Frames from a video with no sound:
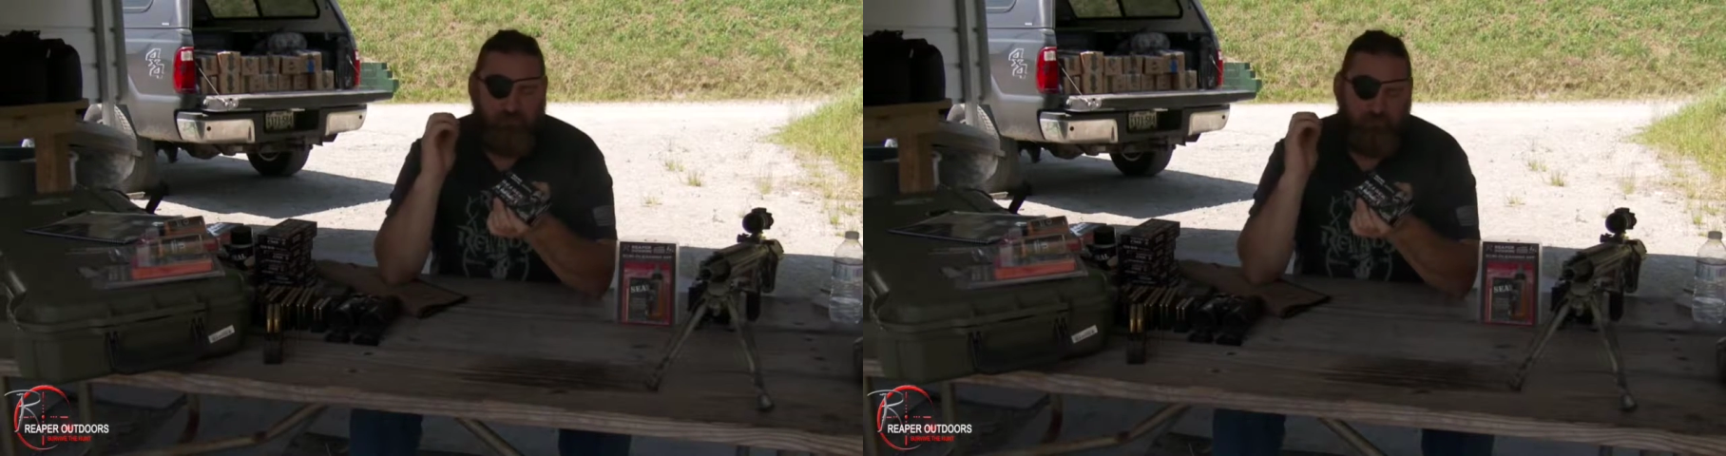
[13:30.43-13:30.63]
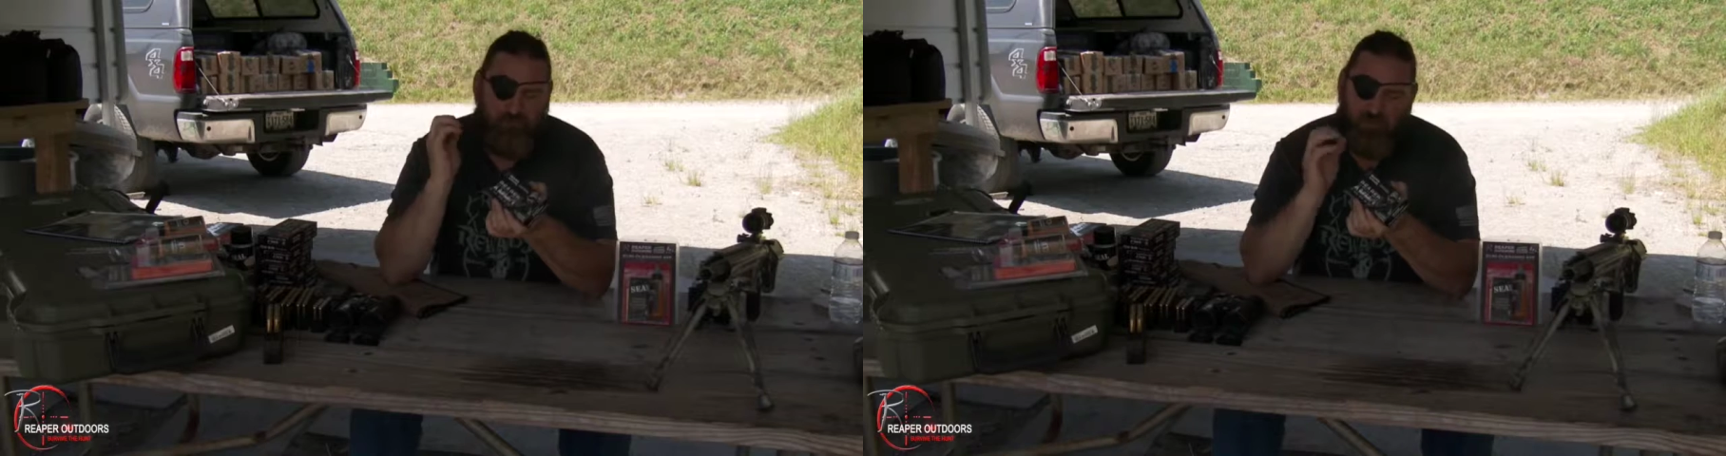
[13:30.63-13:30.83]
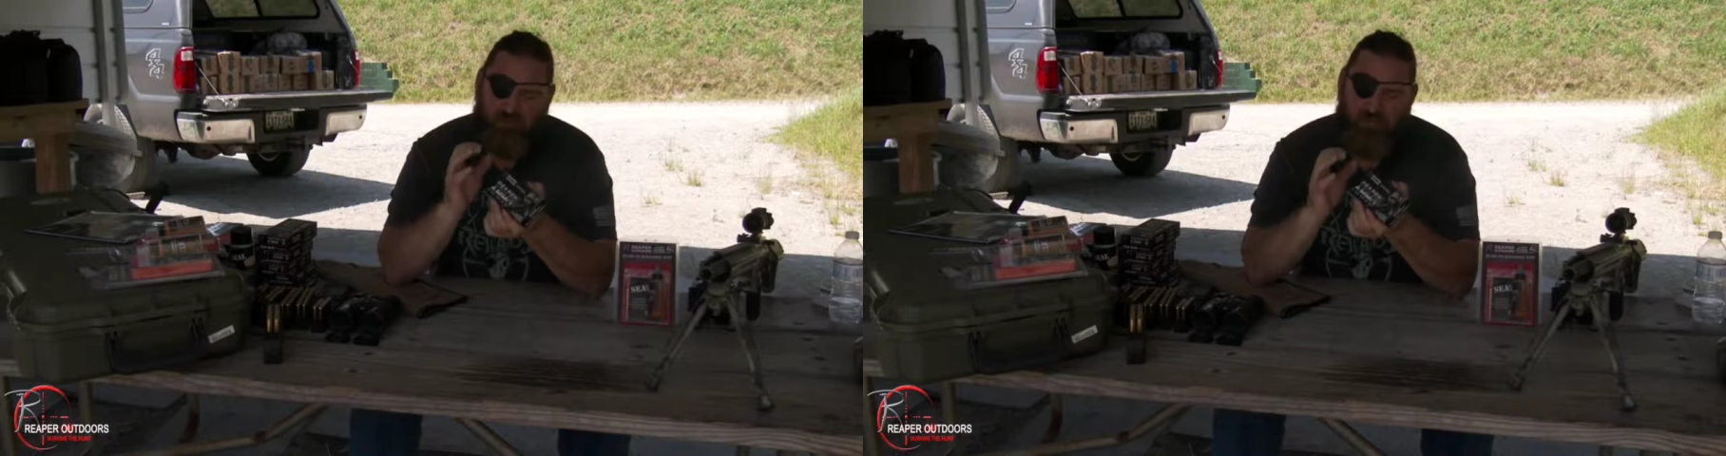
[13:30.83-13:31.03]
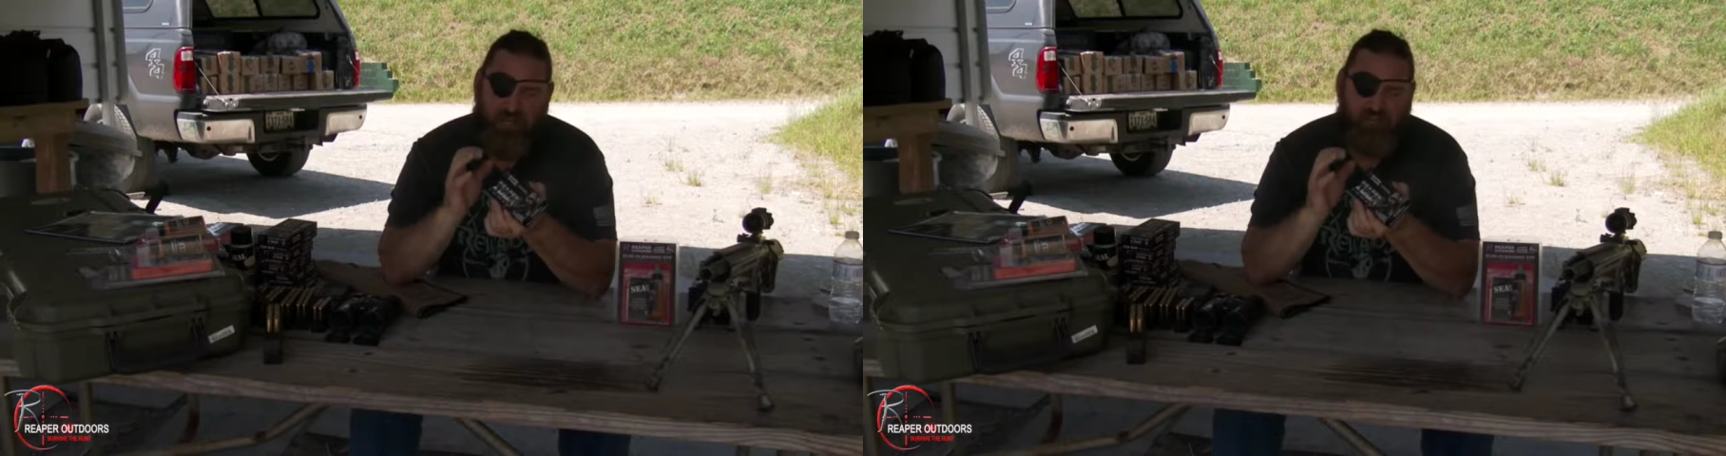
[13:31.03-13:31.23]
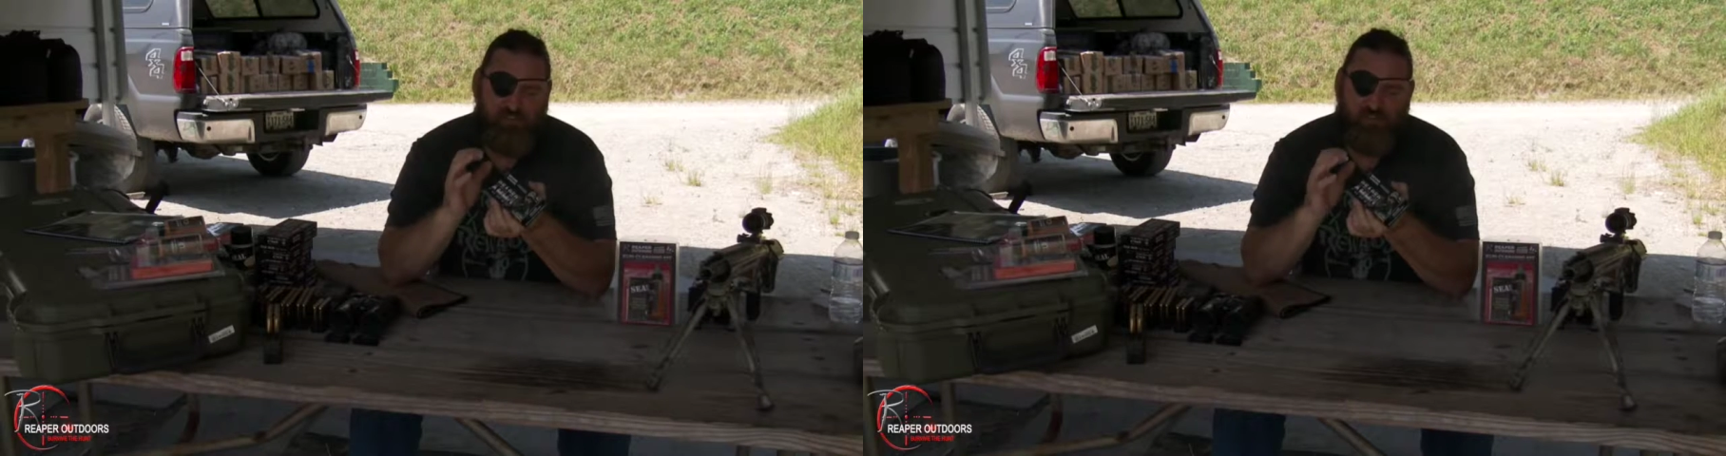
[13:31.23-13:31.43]

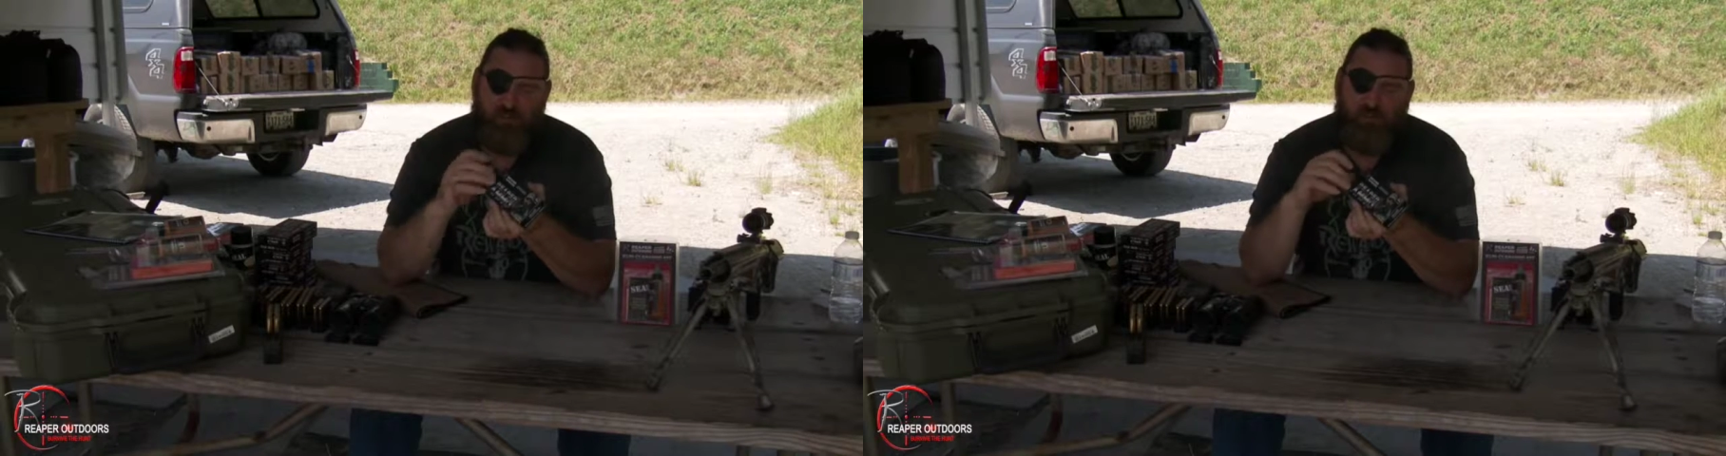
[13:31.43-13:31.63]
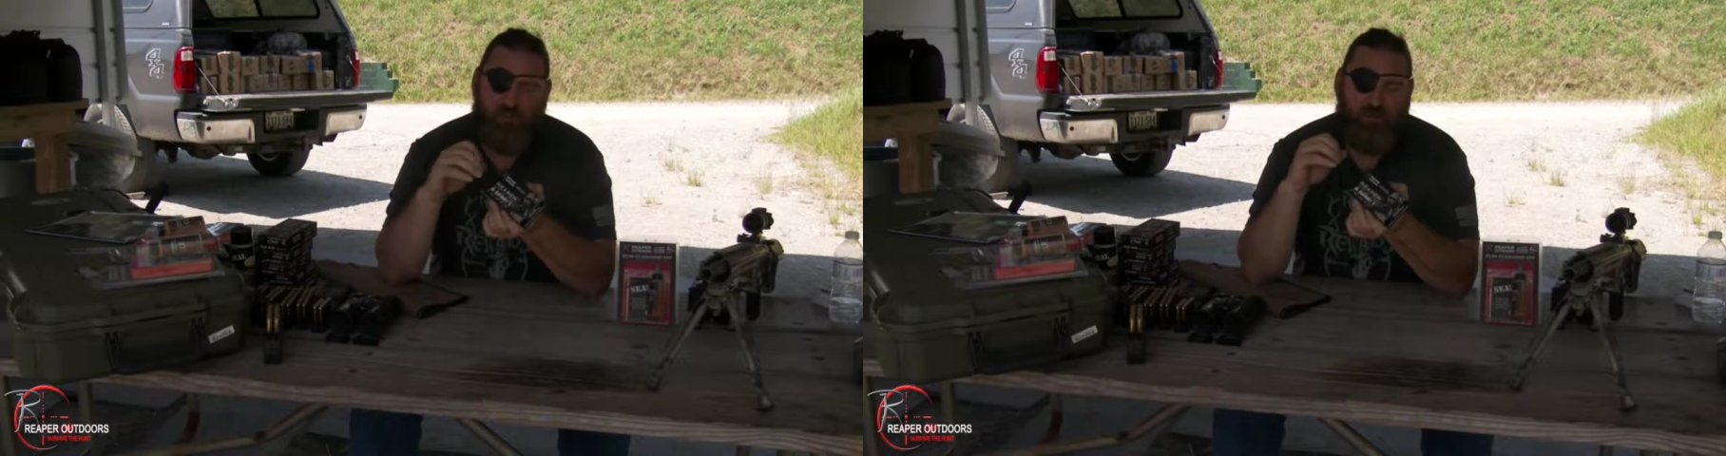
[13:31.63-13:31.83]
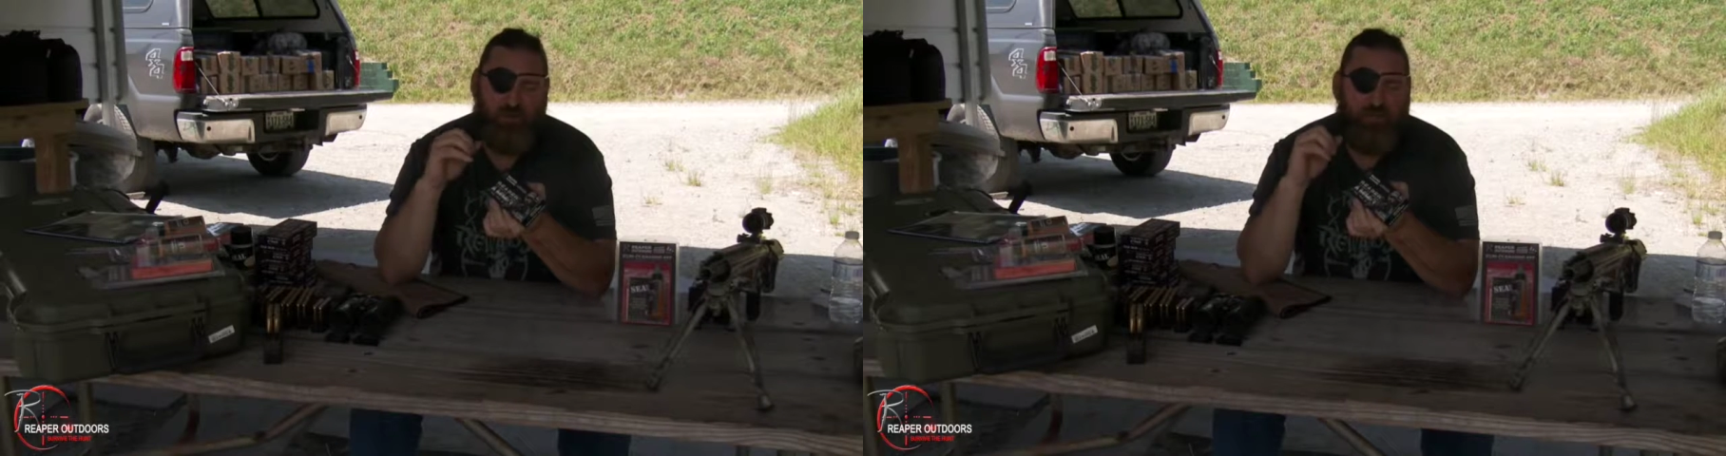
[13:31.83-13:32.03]
projects through.